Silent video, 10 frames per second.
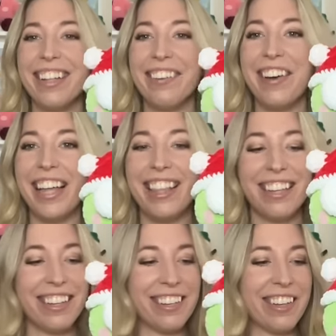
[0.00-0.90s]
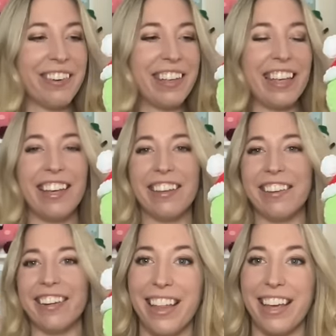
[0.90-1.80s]
Wait, this is so
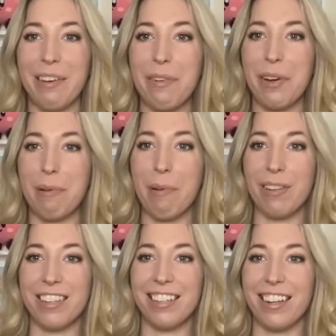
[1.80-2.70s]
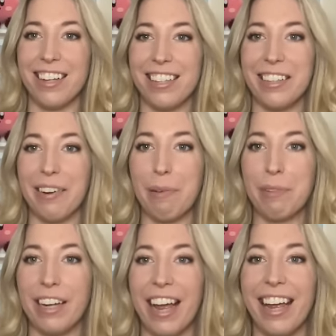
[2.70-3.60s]
cute. I think I'm going to post this on Instagram
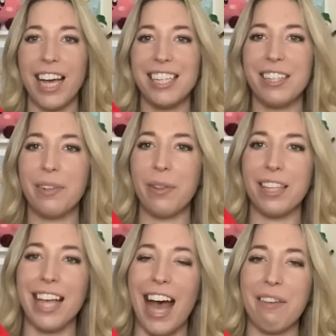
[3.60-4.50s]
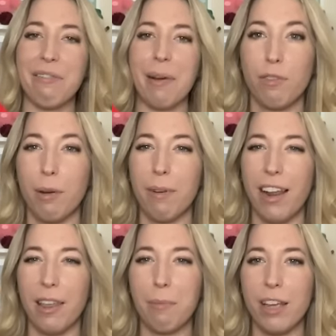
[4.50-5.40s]
today. I just stole this hat from, from
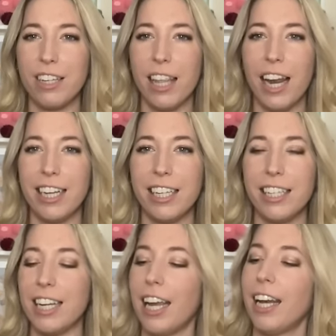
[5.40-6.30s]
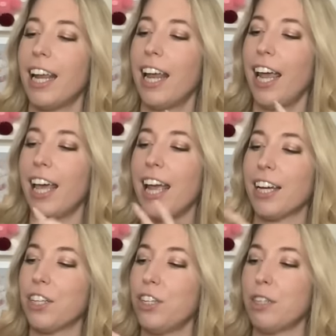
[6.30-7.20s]
another plush that I just did. And I
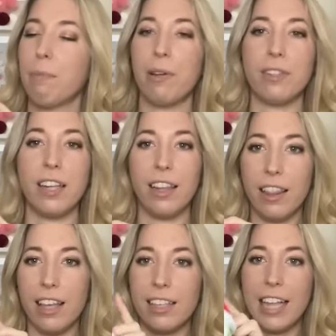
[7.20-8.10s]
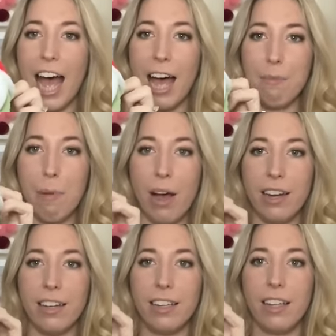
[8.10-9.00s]
actually just posted this hat
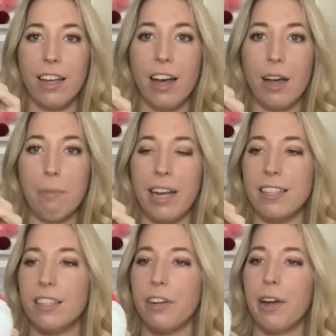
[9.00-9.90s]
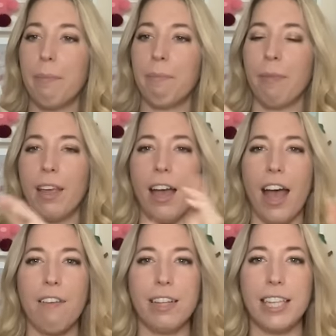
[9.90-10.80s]
mod on my Instagram. I
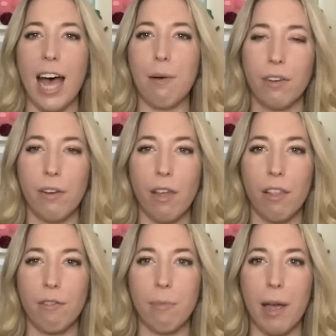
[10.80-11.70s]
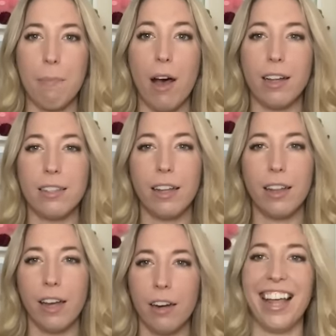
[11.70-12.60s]
have a tab with all of my mods on
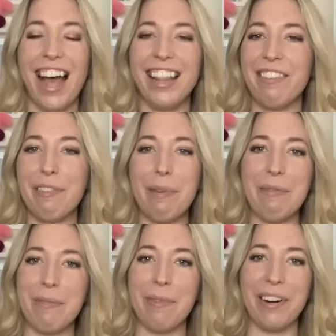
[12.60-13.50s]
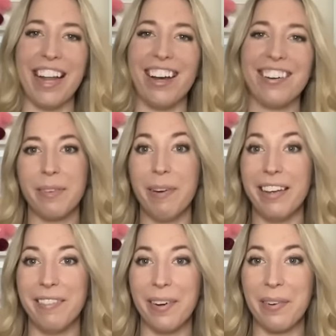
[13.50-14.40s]
there. I love them even more now.
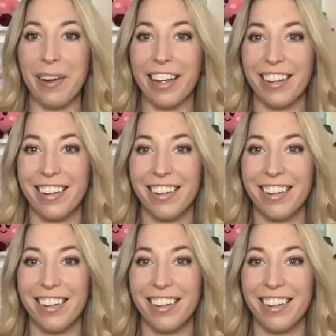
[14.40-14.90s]
Wait, real quick.